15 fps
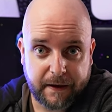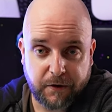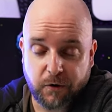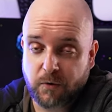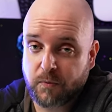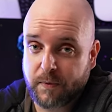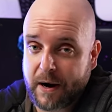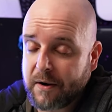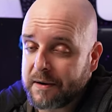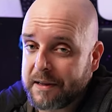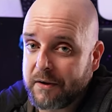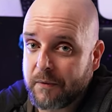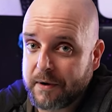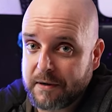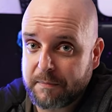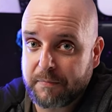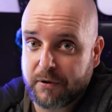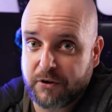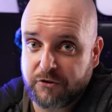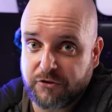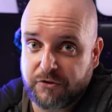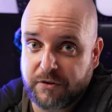You're rarely going to
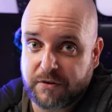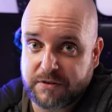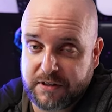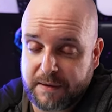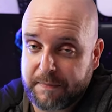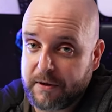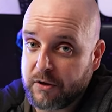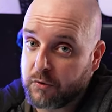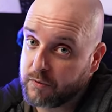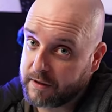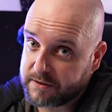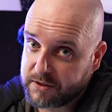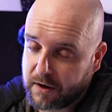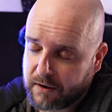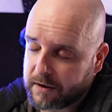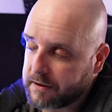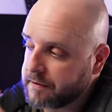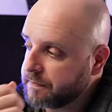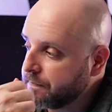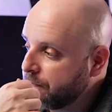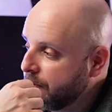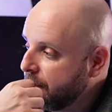push your CPU this hard.
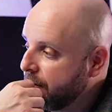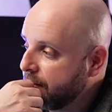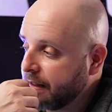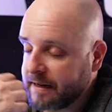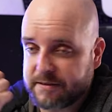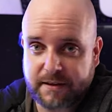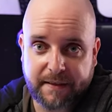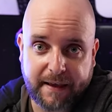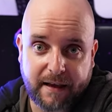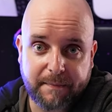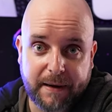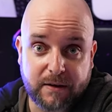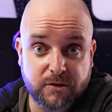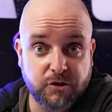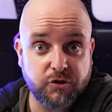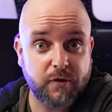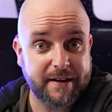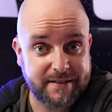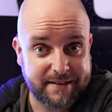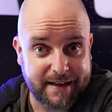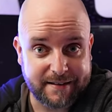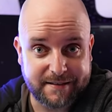That's the thing about
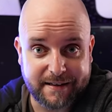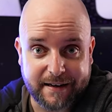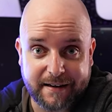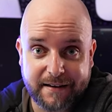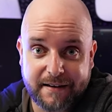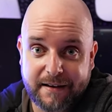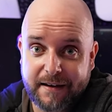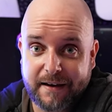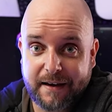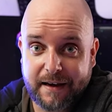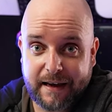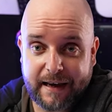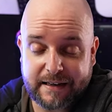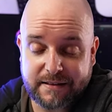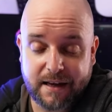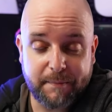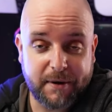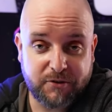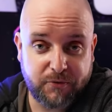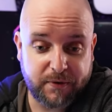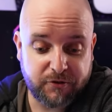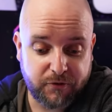stress testing. It's not
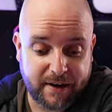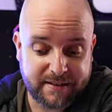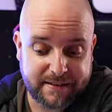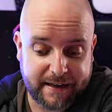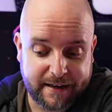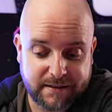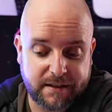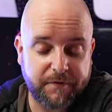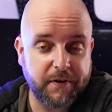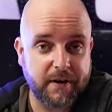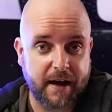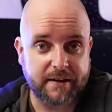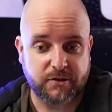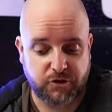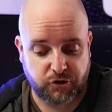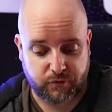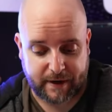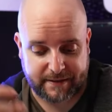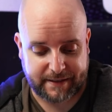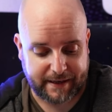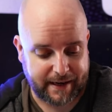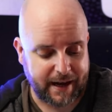much of a stress test if you're not
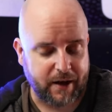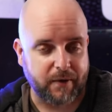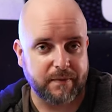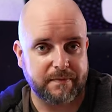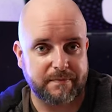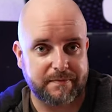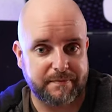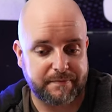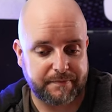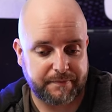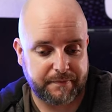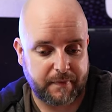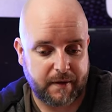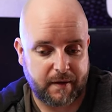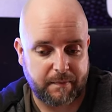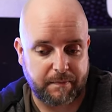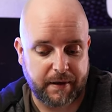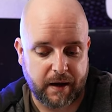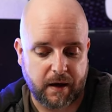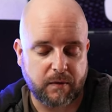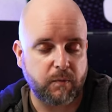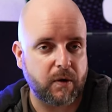stressing it out
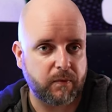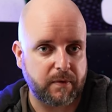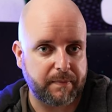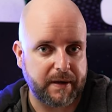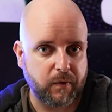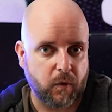beyond what would be